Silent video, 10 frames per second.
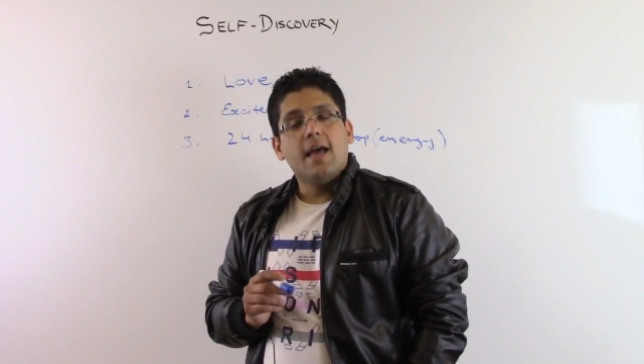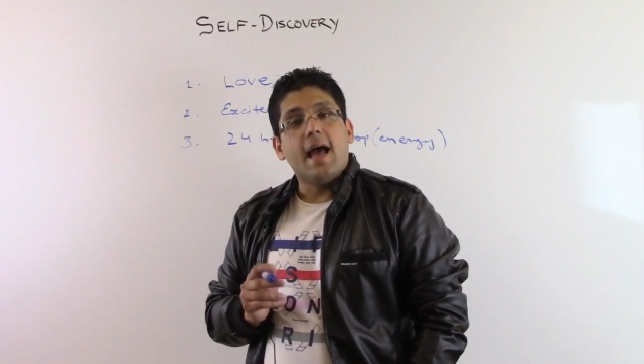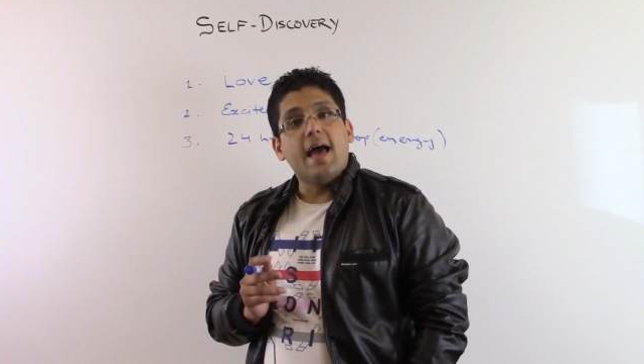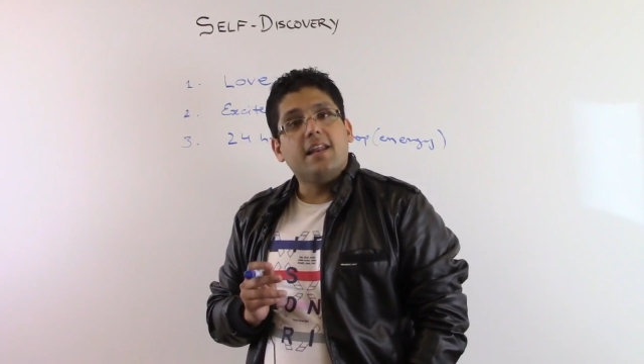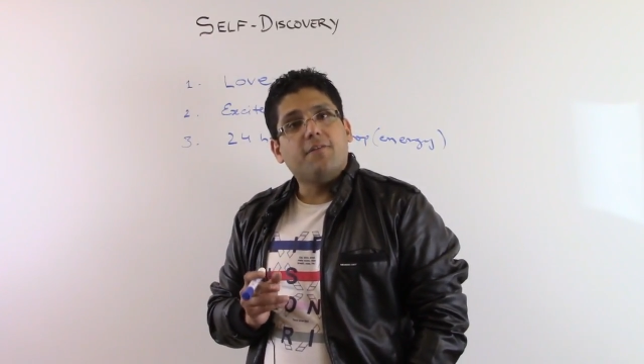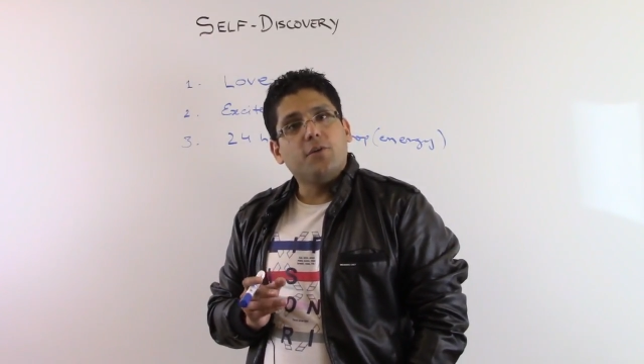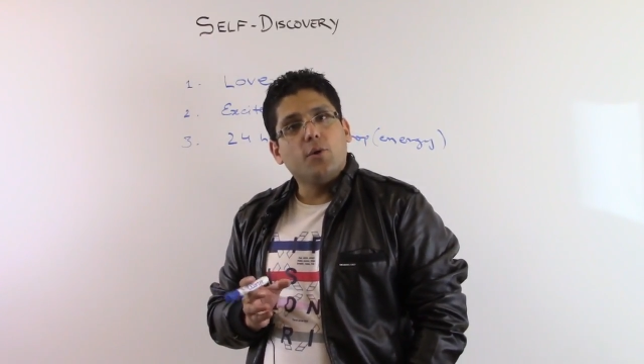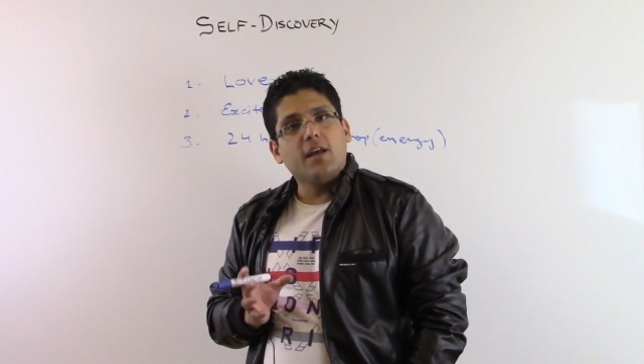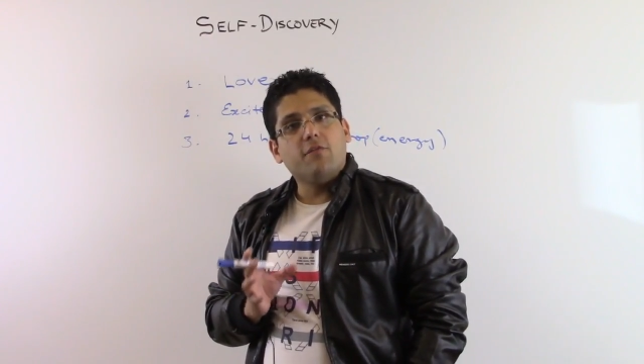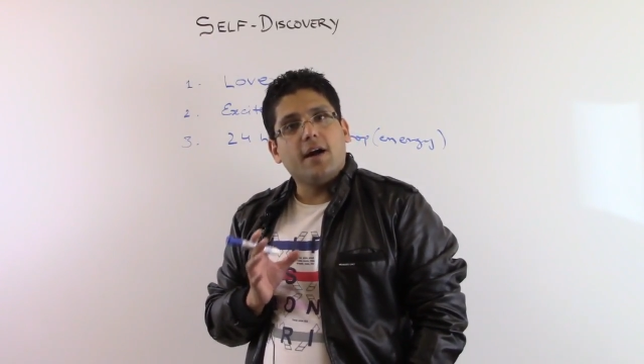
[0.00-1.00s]
and if you
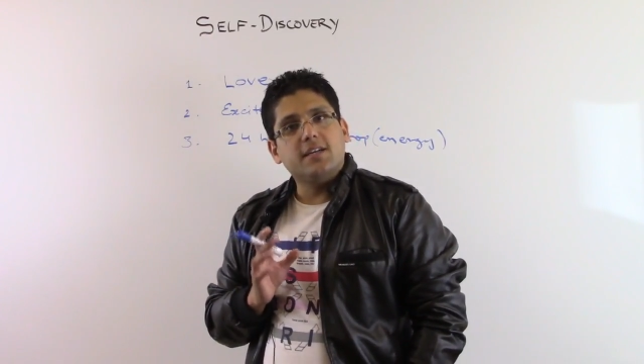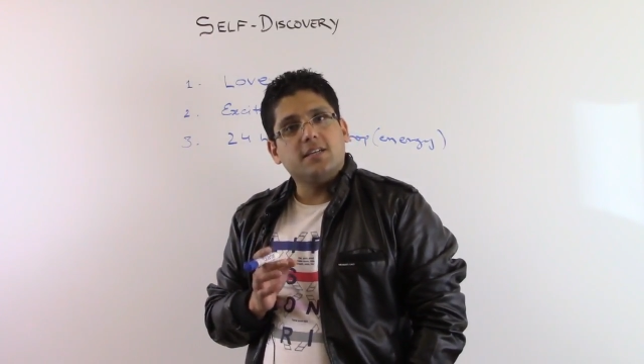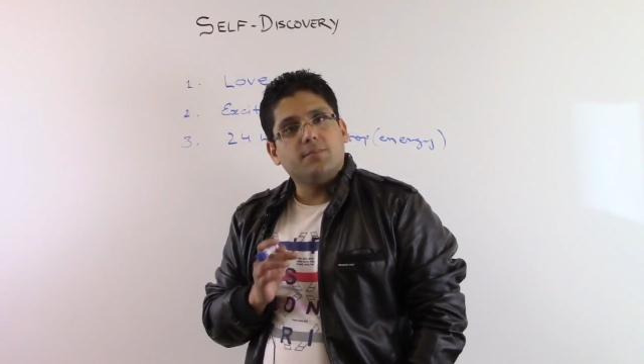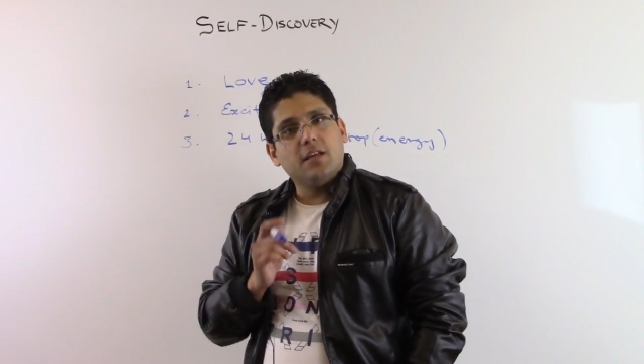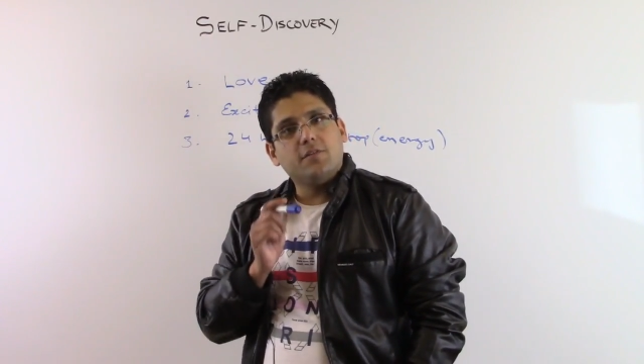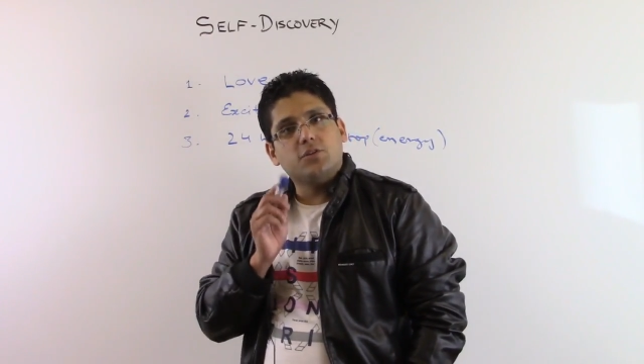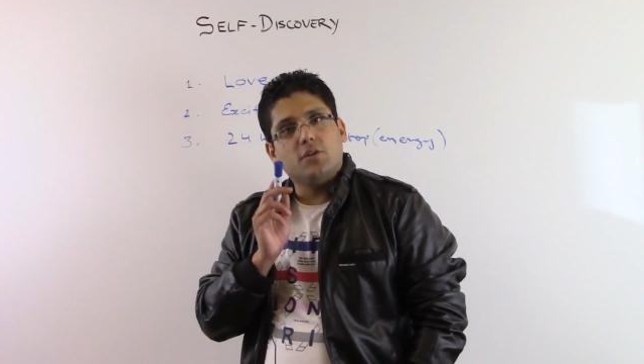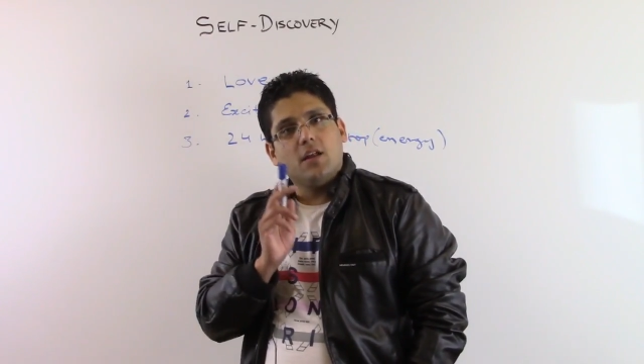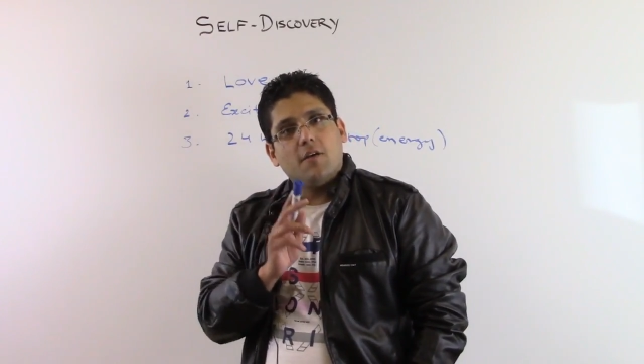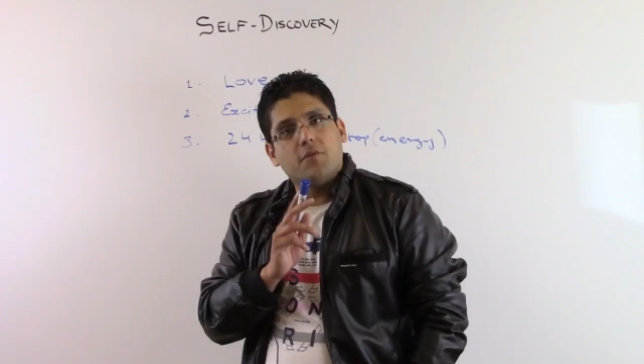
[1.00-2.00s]
can find something which
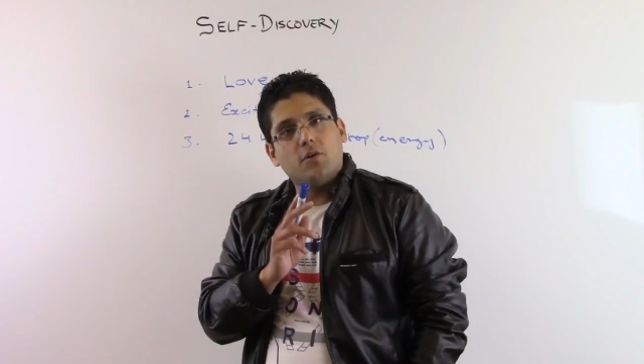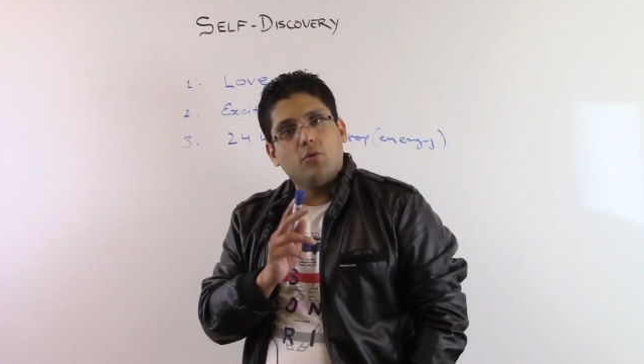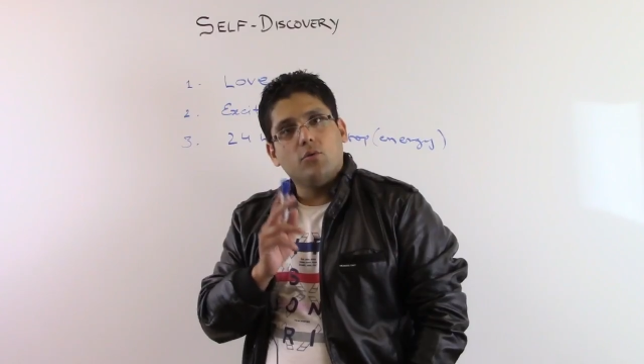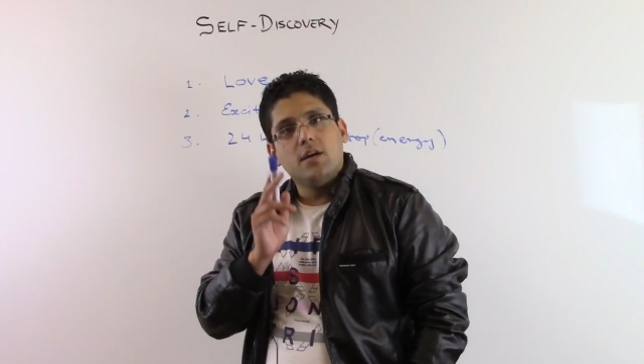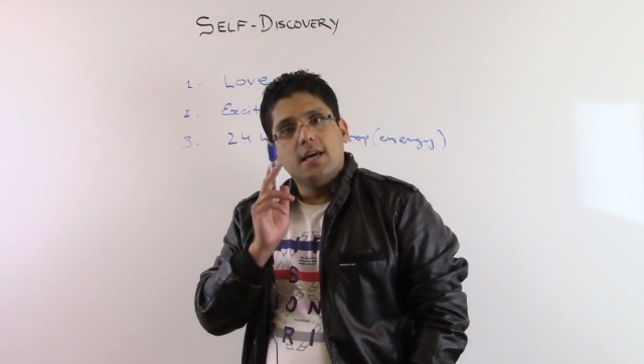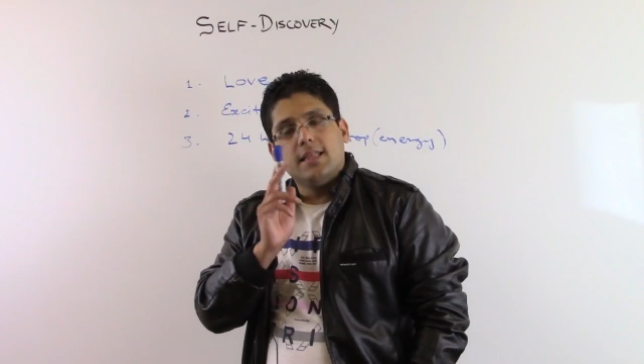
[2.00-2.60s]
you love to do,